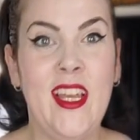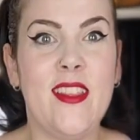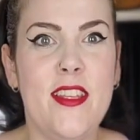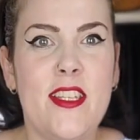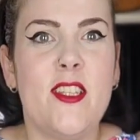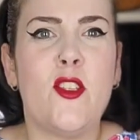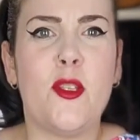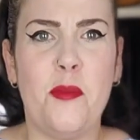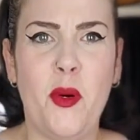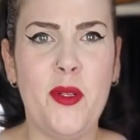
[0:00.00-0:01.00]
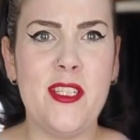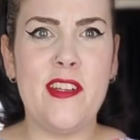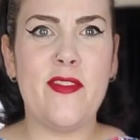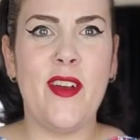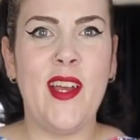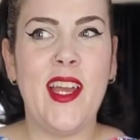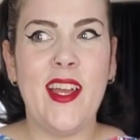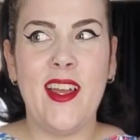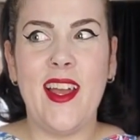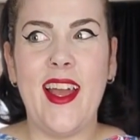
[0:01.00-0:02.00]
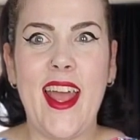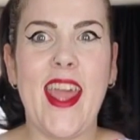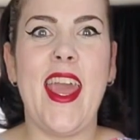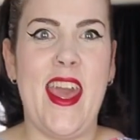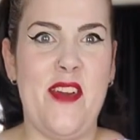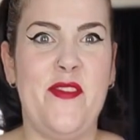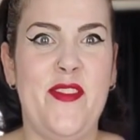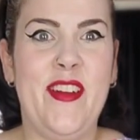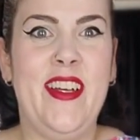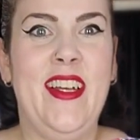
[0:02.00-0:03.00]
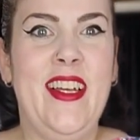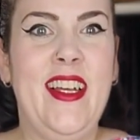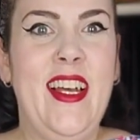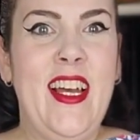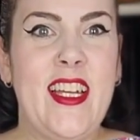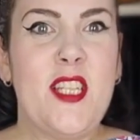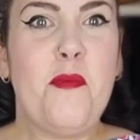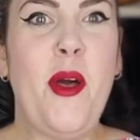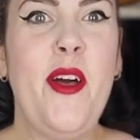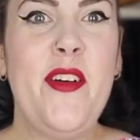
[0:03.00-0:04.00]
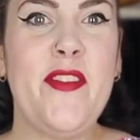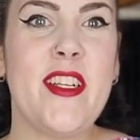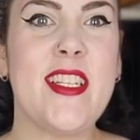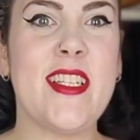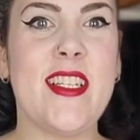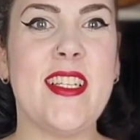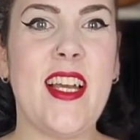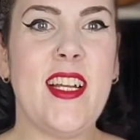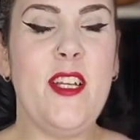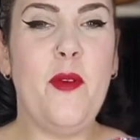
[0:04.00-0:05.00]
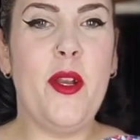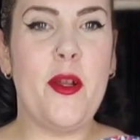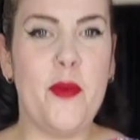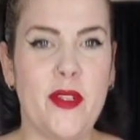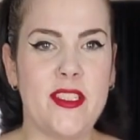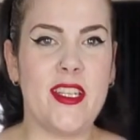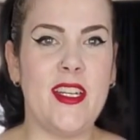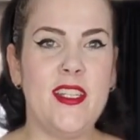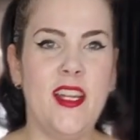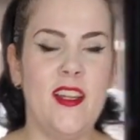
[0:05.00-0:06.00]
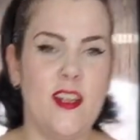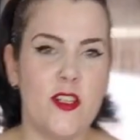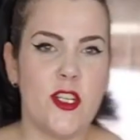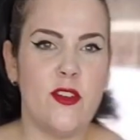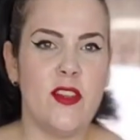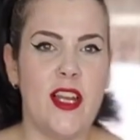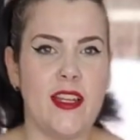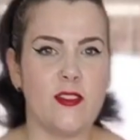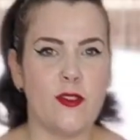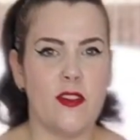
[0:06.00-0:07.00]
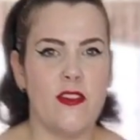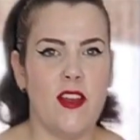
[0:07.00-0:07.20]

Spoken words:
This is supportive AF. It's perfect. It's exactly what I wanted. I'll show you the length, although the